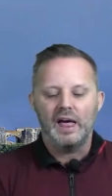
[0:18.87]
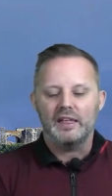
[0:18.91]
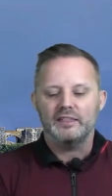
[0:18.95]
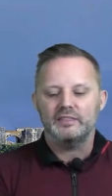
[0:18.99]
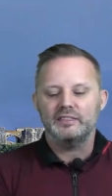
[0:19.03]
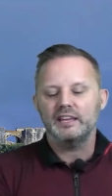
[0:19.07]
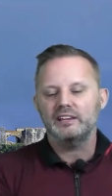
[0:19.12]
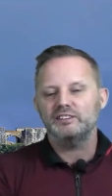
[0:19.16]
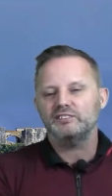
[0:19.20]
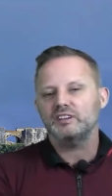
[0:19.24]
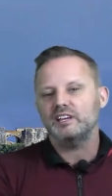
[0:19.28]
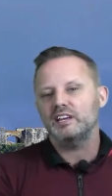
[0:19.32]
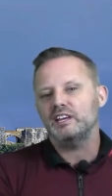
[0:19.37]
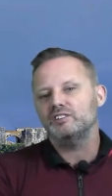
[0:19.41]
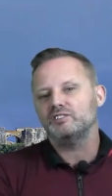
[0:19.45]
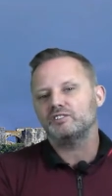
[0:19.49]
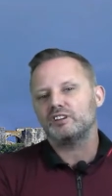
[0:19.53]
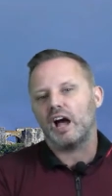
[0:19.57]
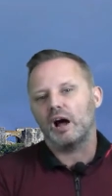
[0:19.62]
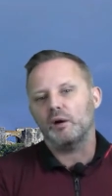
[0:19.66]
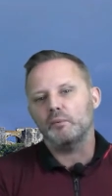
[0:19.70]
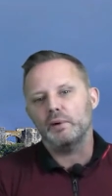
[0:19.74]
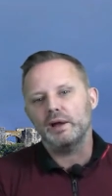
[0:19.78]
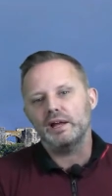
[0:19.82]
This is
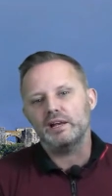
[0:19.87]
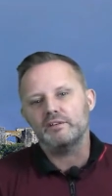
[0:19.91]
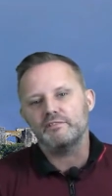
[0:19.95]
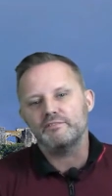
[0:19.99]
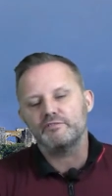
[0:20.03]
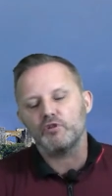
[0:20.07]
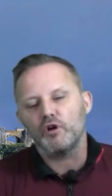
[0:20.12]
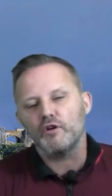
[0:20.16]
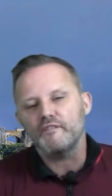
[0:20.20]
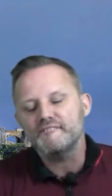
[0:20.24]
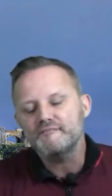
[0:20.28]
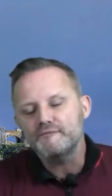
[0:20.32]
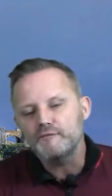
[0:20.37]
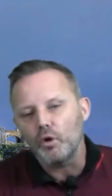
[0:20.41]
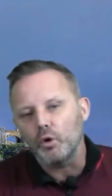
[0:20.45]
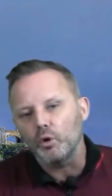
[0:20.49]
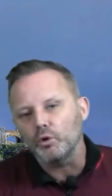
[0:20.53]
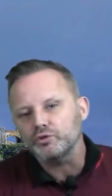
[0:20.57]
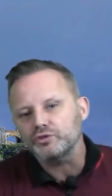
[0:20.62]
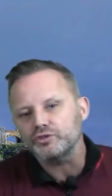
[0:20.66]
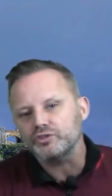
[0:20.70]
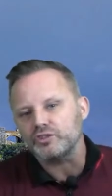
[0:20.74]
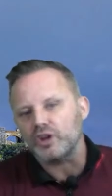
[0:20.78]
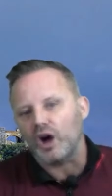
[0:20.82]
going for a
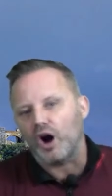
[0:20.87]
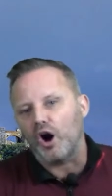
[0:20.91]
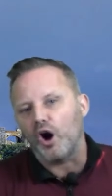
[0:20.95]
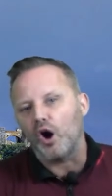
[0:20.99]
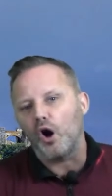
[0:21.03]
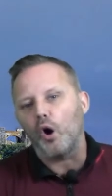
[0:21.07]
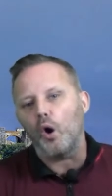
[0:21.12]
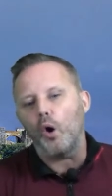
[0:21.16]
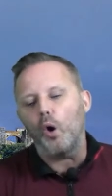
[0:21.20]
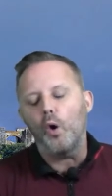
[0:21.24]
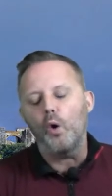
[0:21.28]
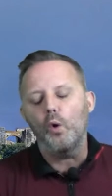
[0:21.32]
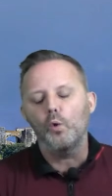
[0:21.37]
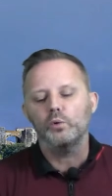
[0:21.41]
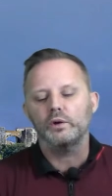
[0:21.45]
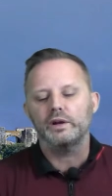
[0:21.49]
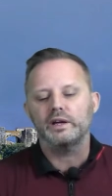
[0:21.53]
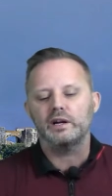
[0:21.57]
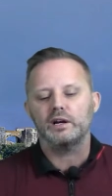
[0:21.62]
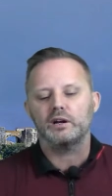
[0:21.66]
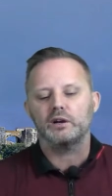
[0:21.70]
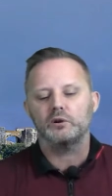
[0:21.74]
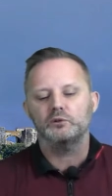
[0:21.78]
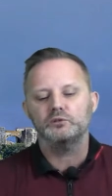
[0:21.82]
4-star
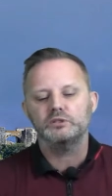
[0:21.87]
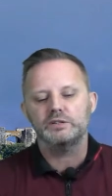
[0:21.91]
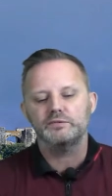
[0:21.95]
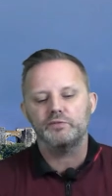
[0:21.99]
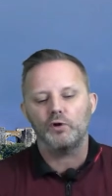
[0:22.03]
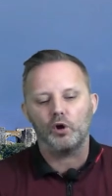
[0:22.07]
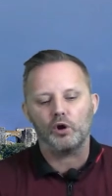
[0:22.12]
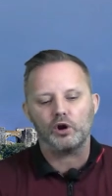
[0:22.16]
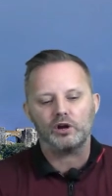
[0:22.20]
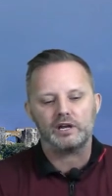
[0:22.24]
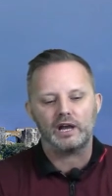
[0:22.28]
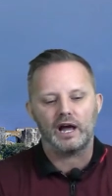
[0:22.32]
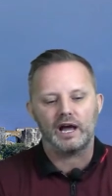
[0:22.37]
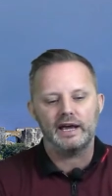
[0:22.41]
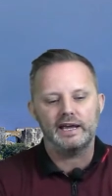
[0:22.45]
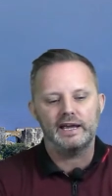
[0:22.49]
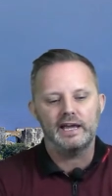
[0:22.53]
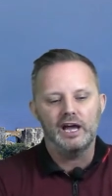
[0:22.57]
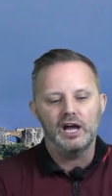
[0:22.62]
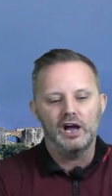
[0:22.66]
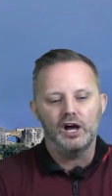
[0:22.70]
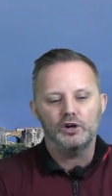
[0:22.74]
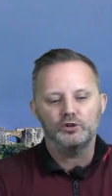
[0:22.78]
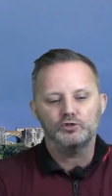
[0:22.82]
all-inclusive holiday
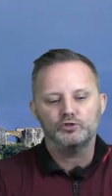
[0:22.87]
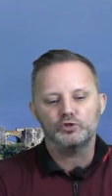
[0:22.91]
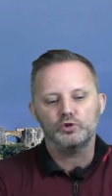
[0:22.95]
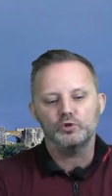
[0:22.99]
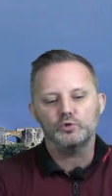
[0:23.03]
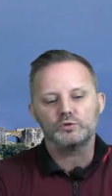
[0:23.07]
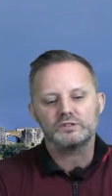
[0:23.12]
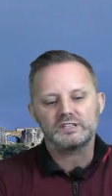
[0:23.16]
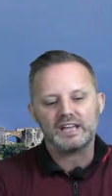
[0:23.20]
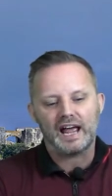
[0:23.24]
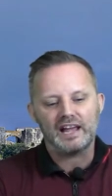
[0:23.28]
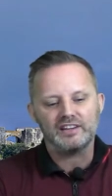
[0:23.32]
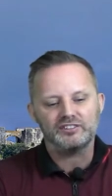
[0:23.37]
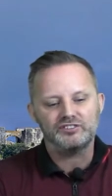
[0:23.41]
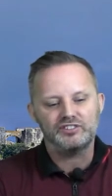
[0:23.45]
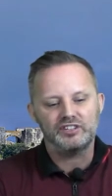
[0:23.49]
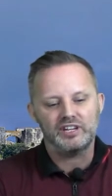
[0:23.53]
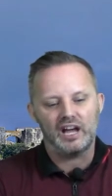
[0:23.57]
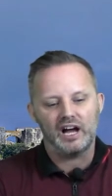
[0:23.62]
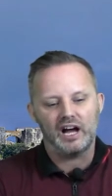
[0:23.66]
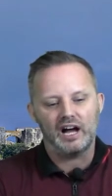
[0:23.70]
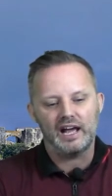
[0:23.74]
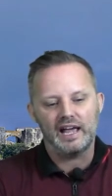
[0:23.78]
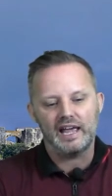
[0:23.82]
to
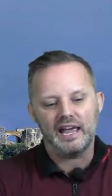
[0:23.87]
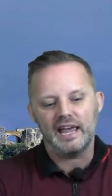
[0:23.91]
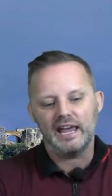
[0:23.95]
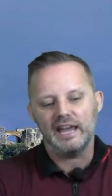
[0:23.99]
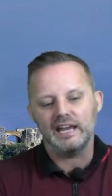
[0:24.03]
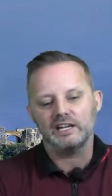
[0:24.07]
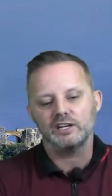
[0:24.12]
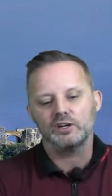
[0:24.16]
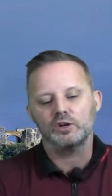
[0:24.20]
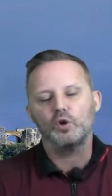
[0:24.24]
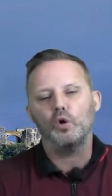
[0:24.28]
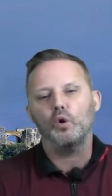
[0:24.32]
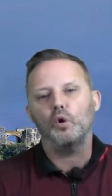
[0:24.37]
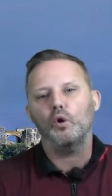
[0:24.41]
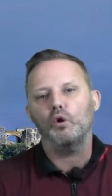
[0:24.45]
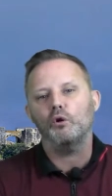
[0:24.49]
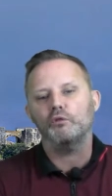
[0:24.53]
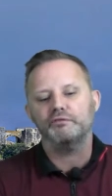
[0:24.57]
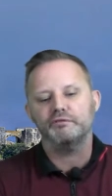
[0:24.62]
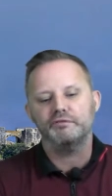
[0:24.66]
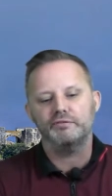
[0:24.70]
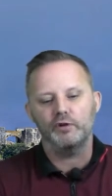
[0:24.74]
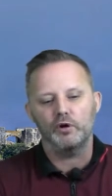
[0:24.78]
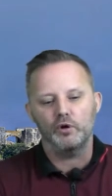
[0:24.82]
Dassia in
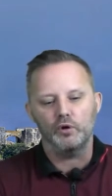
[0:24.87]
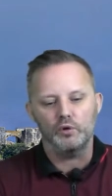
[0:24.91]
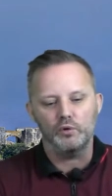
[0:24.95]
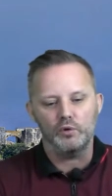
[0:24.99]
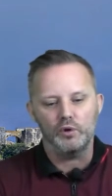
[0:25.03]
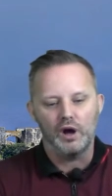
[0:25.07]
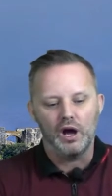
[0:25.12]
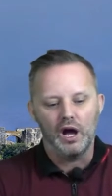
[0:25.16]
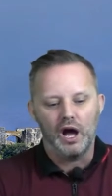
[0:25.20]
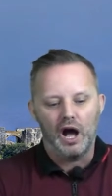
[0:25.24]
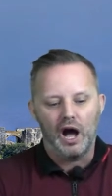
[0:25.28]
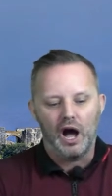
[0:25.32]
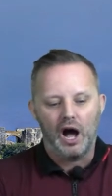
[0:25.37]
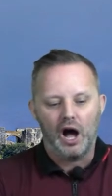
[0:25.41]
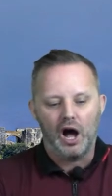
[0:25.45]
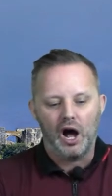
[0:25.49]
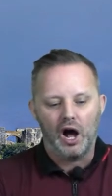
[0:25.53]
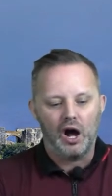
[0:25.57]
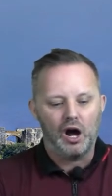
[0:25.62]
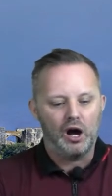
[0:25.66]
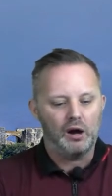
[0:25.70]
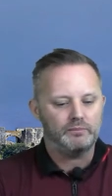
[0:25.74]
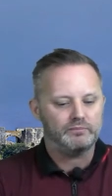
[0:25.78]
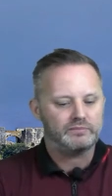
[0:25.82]
Corfu.
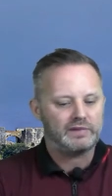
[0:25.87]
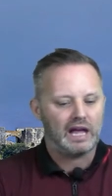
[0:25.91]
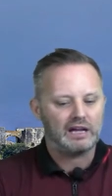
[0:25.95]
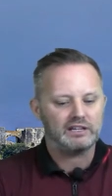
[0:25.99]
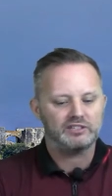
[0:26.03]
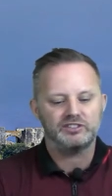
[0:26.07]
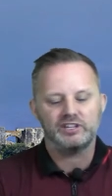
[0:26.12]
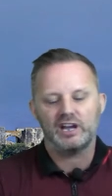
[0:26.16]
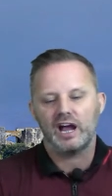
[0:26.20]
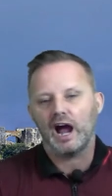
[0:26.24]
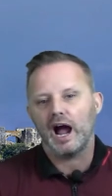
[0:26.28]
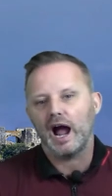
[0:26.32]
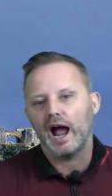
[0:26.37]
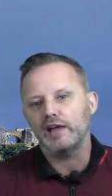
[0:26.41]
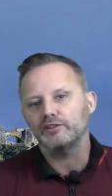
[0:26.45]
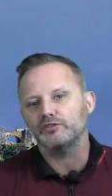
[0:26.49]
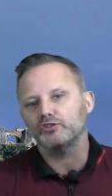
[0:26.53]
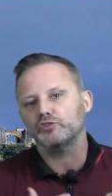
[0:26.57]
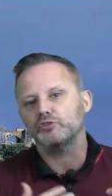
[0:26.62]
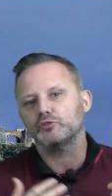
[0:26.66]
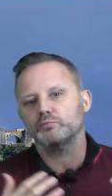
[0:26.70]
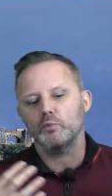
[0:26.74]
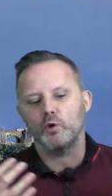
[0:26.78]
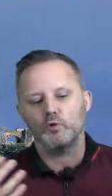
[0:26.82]
Dassia is
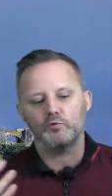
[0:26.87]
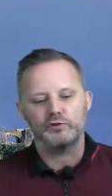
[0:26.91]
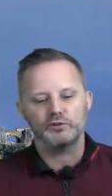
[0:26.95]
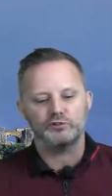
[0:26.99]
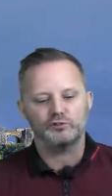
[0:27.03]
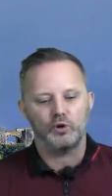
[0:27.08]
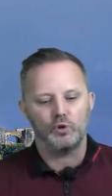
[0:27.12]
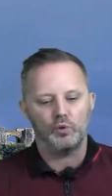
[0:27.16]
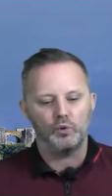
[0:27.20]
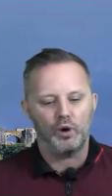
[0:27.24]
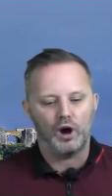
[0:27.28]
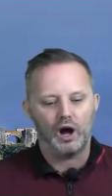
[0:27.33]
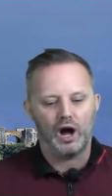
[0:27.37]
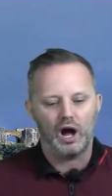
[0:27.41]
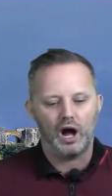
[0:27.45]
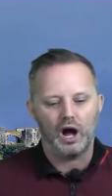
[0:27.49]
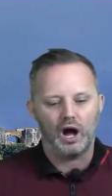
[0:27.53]
a small resort